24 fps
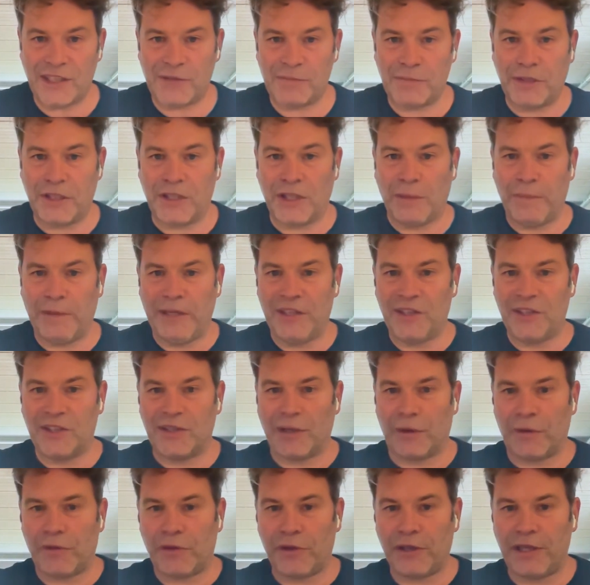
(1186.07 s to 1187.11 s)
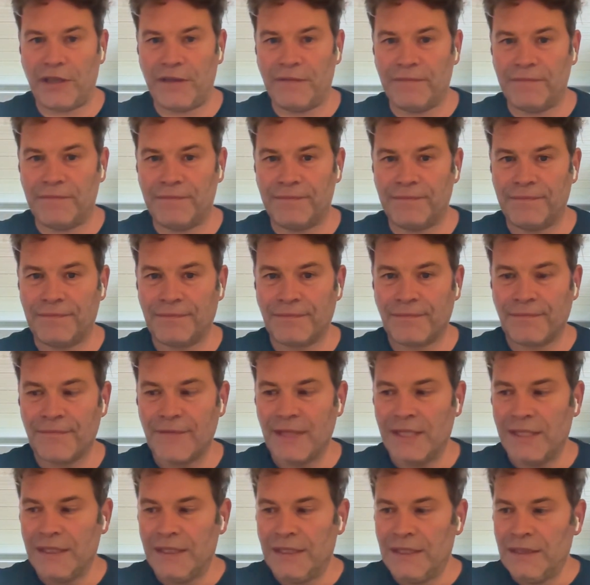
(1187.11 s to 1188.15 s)
is becoming something
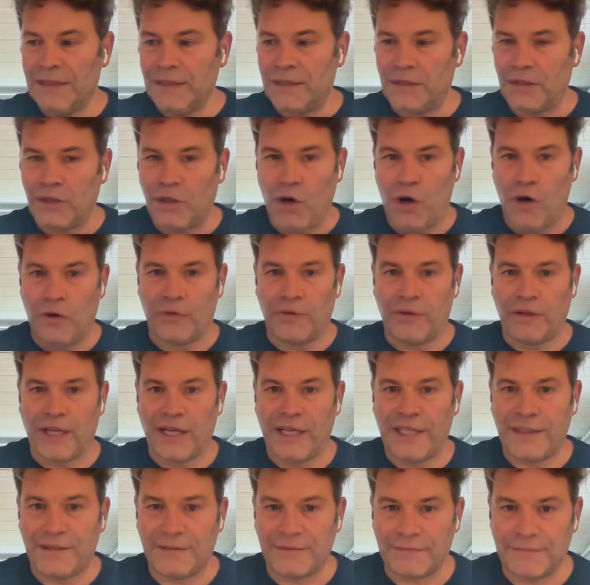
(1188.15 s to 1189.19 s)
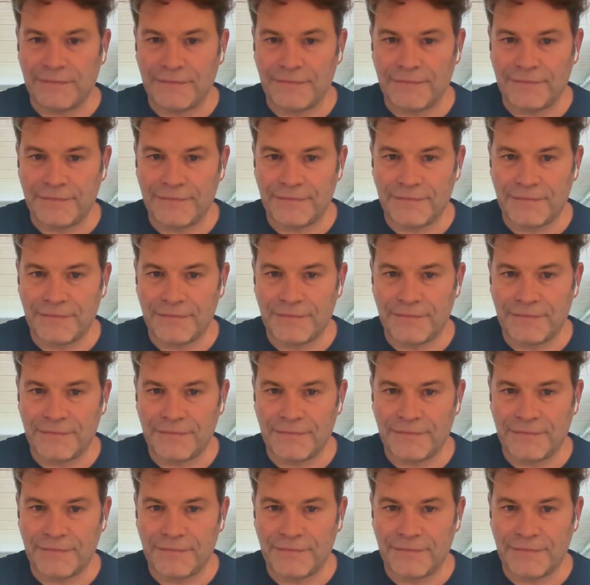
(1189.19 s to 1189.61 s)
online.